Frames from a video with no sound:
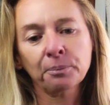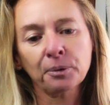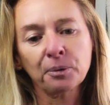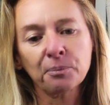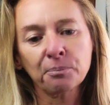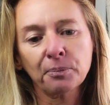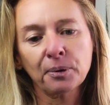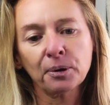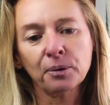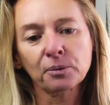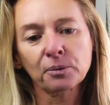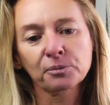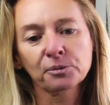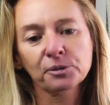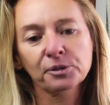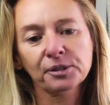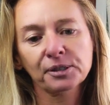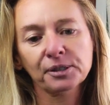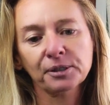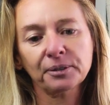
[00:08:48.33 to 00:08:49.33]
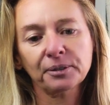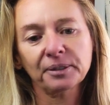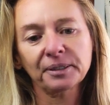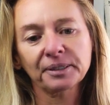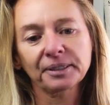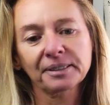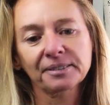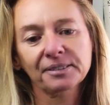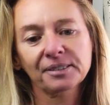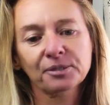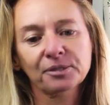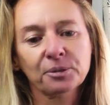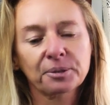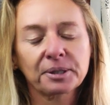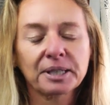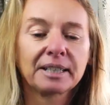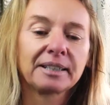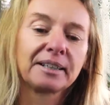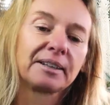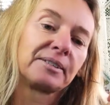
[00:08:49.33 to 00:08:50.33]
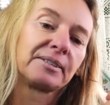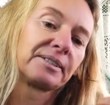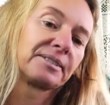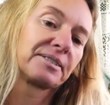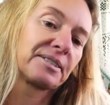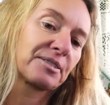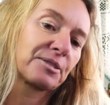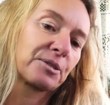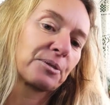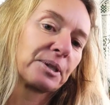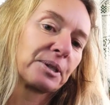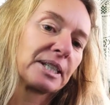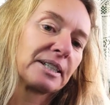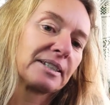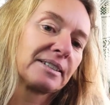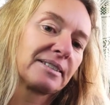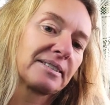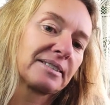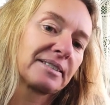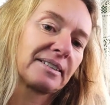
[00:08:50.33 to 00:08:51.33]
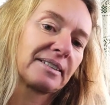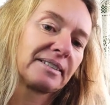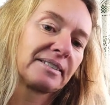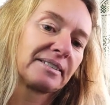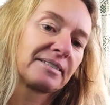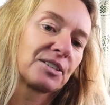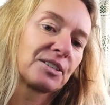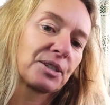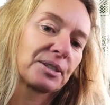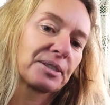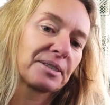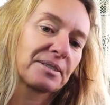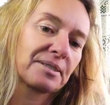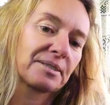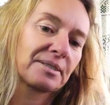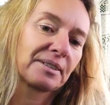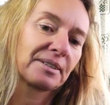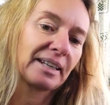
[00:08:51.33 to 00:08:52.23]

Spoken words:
pom-poms on strings and just,